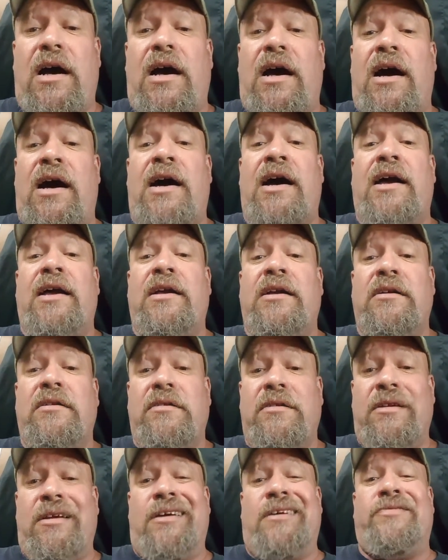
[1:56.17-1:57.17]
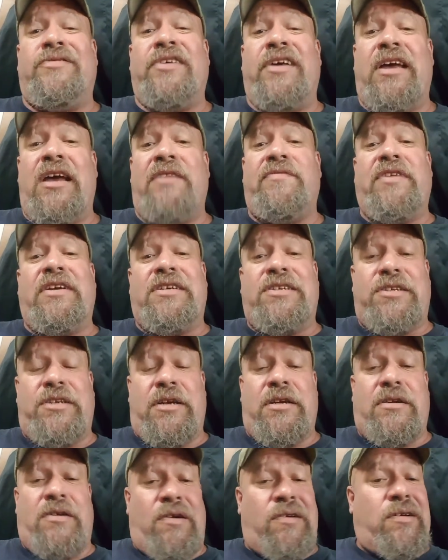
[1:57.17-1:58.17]
I lift heavy
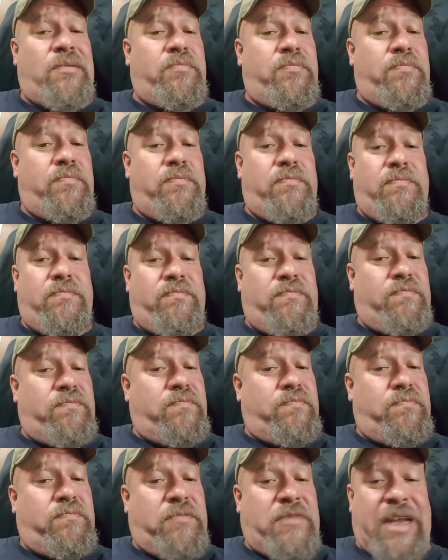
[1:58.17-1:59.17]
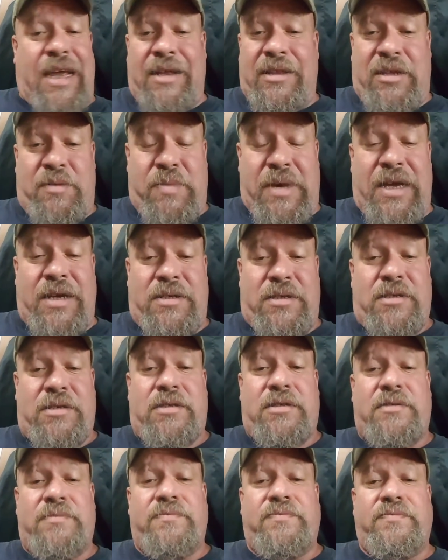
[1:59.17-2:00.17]
shit on a daily basis.